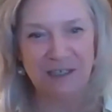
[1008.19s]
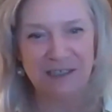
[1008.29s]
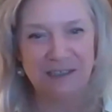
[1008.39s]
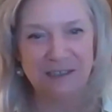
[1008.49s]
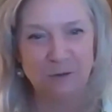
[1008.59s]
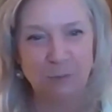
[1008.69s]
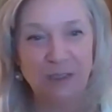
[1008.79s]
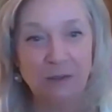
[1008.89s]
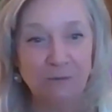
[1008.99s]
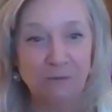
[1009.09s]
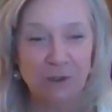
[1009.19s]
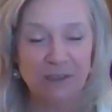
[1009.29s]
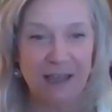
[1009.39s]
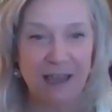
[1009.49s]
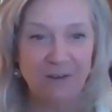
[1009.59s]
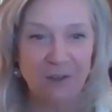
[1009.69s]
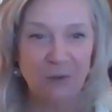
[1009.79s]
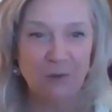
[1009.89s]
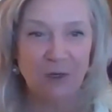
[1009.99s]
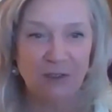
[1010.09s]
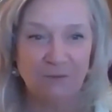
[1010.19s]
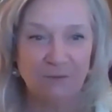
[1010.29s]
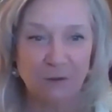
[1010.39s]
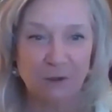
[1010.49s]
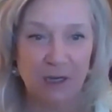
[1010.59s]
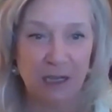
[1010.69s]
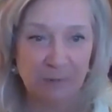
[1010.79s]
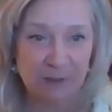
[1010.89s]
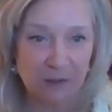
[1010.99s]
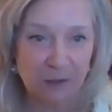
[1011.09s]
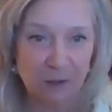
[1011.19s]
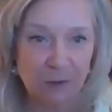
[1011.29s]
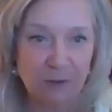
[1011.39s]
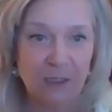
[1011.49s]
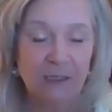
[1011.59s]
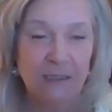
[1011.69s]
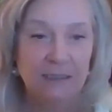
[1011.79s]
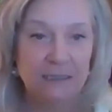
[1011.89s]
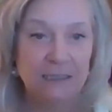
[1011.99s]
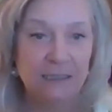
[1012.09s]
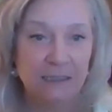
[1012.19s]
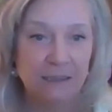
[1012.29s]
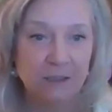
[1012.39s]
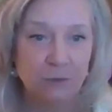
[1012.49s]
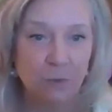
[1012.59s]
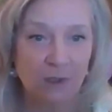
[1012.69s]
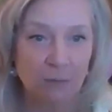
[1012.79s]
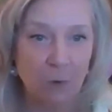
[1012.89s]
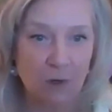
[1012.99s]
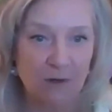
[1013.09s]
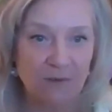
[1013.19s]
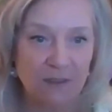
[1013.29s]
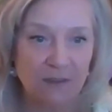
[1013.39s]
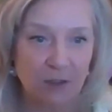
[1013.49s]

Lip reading: And we look forward to having you on a future episode, digging into one or more of these